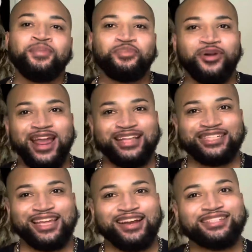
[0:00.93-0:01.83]

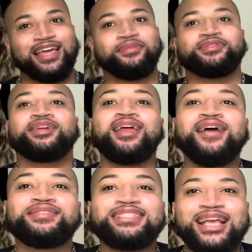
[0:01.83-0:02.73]
Brandon here, Tyler Wizard
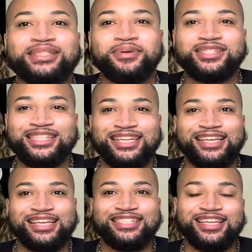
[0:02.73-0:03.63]
of
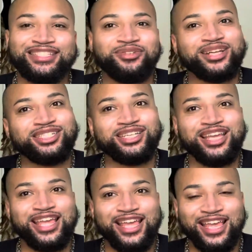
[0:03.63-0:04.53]
SexxxPerTease. Today's question
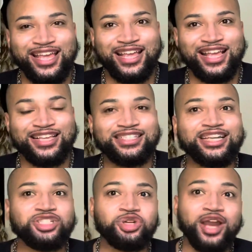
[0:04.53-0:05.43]
is,
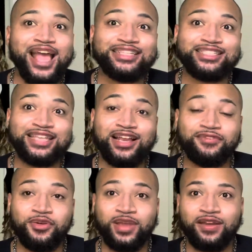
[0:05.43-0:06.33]
should I settle
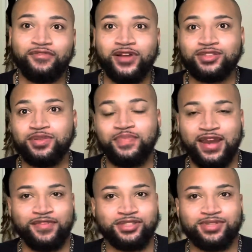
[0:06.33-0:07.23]
for being friends with
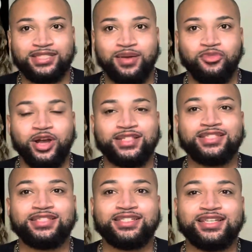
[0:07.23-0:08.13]
benefits with someone
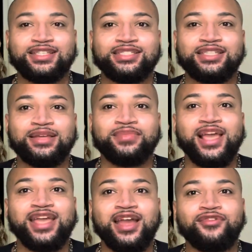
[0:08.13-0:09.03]
since it doesn't seem
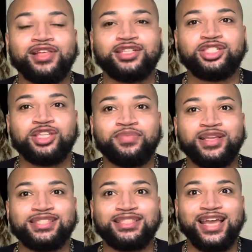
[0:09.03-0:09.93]
like a relationship
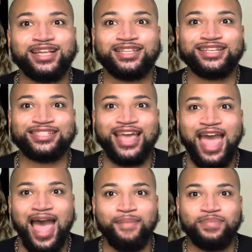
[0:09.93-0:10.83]
is likely to
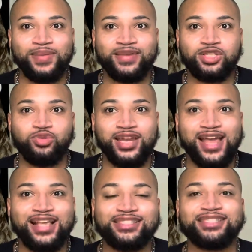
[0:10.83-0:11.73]
happen between
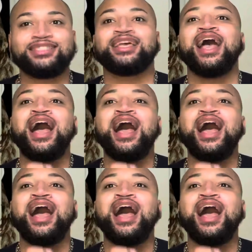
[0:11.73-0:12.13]
us?